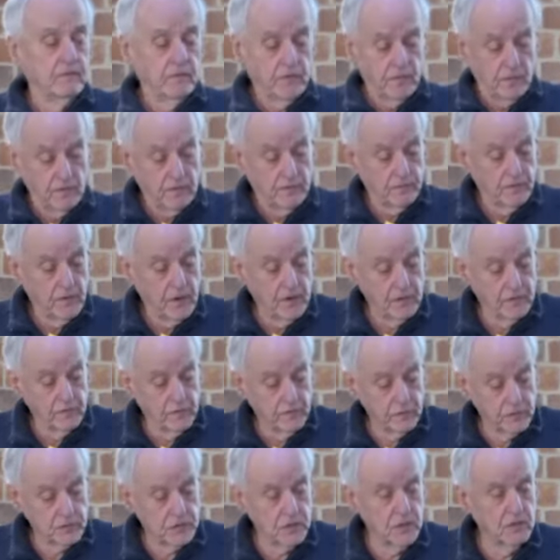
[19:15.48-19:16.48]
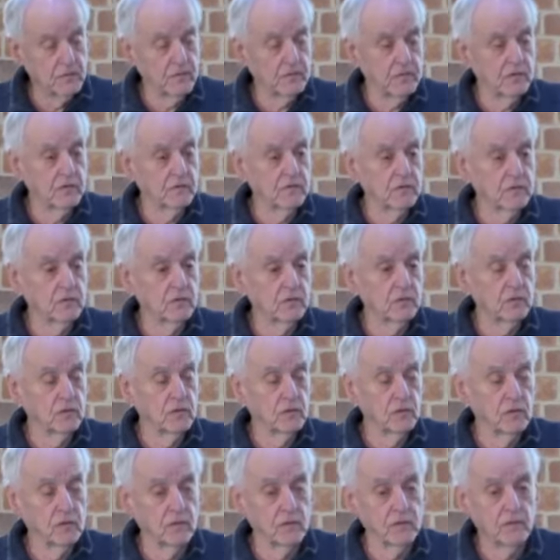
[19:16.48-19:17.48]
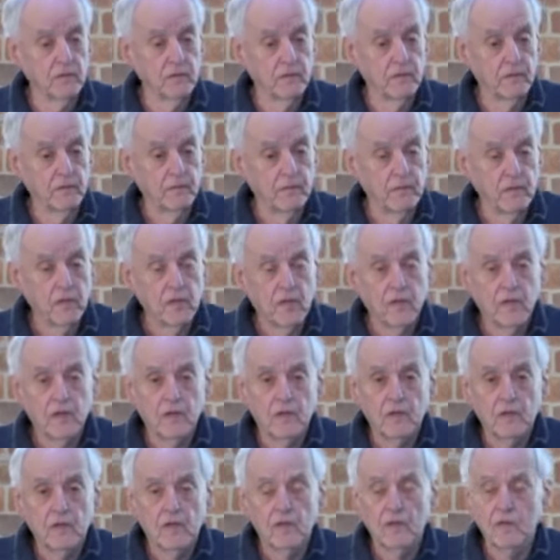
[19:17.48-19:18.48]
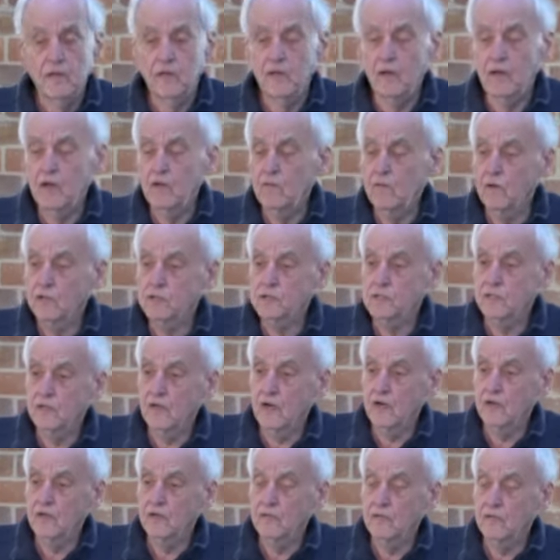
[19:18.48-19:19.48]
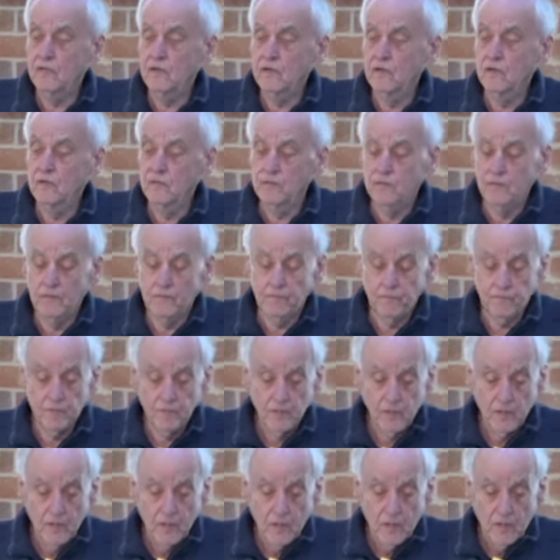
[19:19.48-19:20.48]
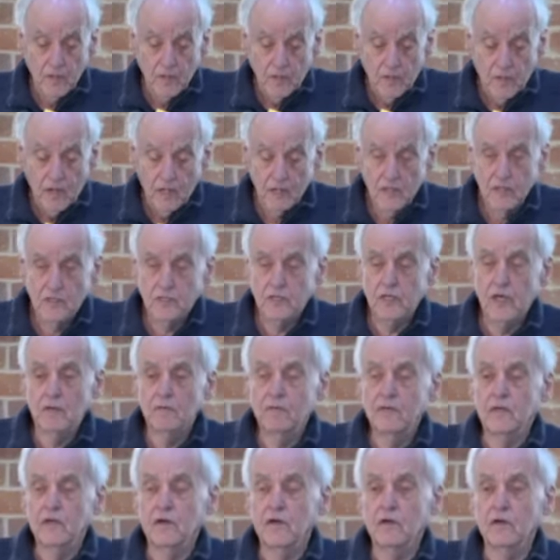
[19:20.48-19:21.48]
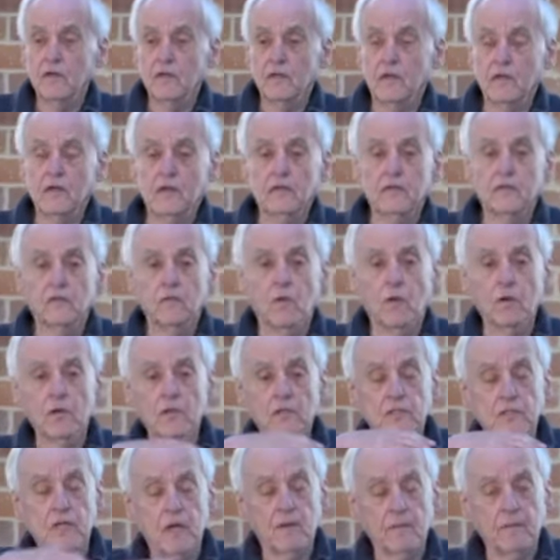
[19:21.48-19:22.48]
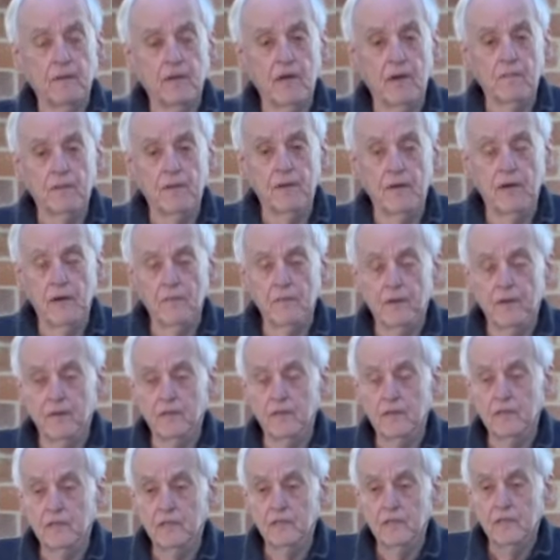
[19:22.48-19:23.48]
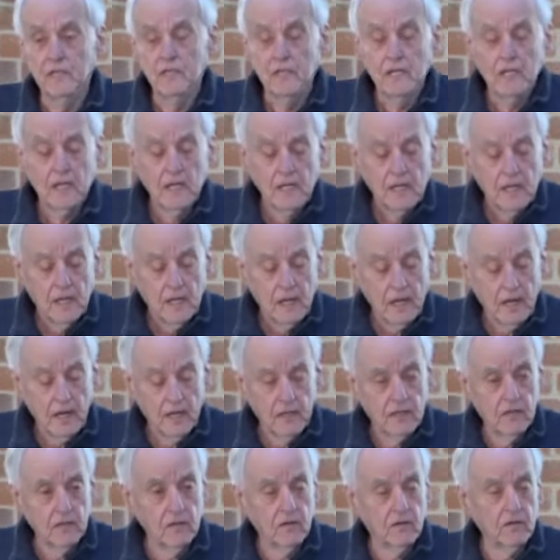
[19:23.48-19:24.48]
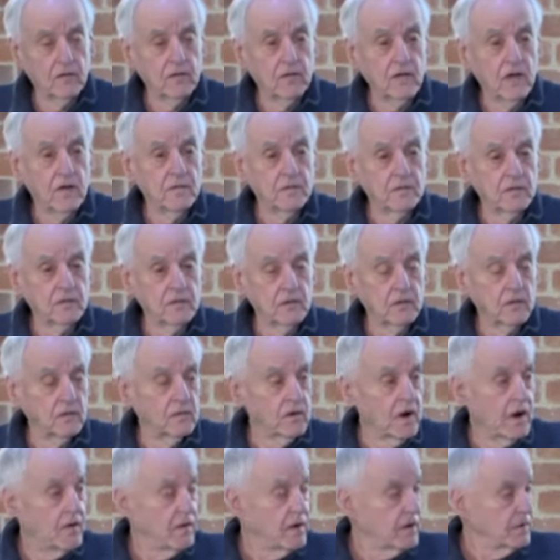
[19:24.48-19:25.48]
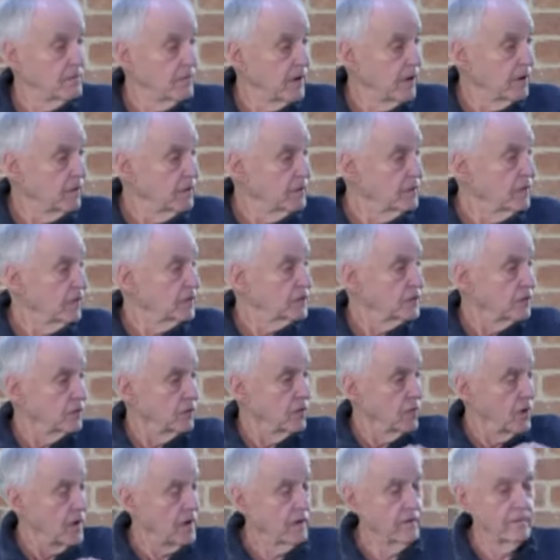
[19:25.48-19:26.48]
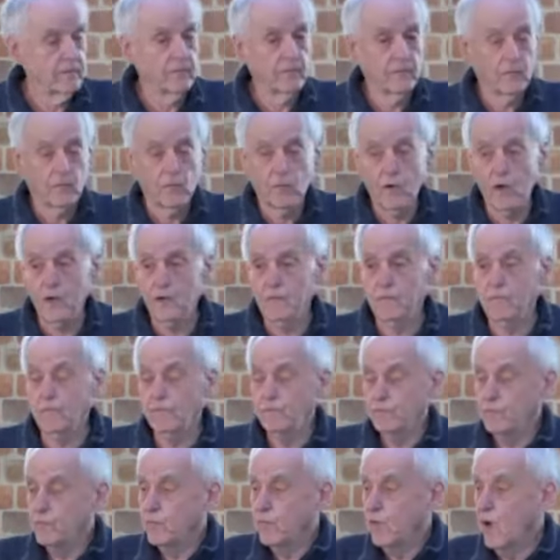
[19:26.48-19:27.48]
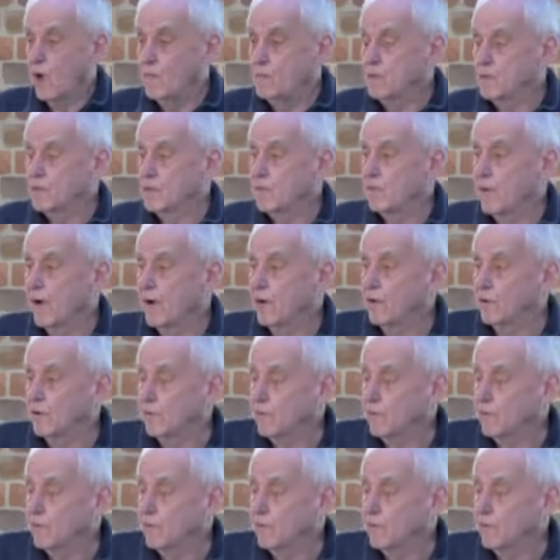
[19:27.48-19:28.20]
faithful servant of the good Lord, and he wasn't going to move. And he's coming there and there, and the water's coming up and up, and along comes a little rowing boat. And they said, quick, quick, hop in the boat,